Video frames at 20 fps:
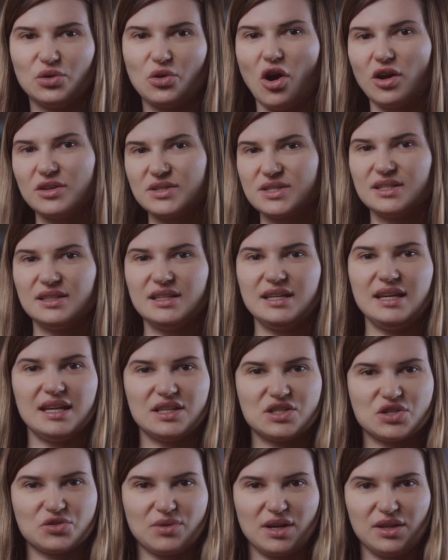constantly
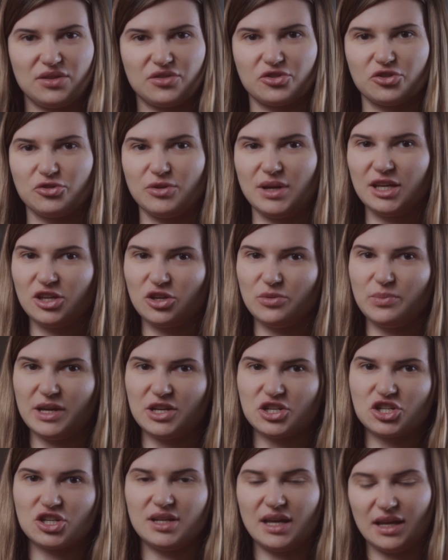iterate through
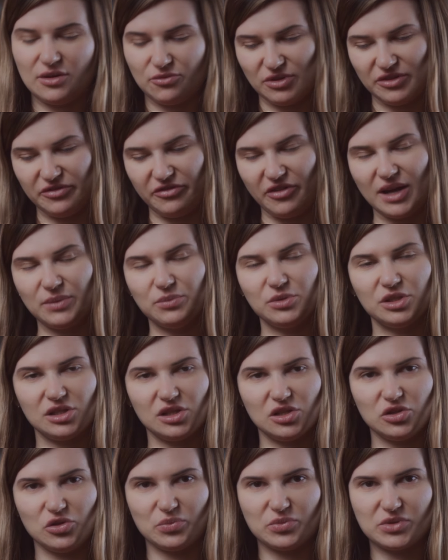incubation and
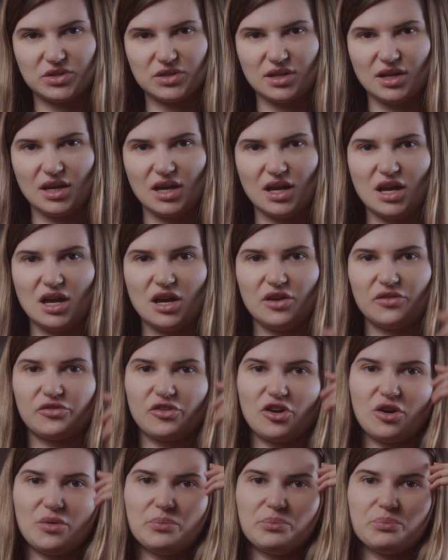refinement loops.
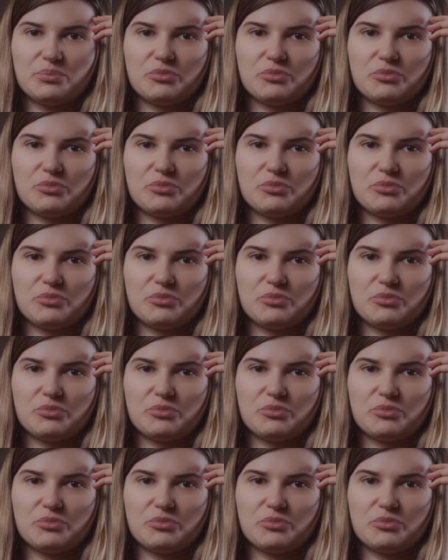From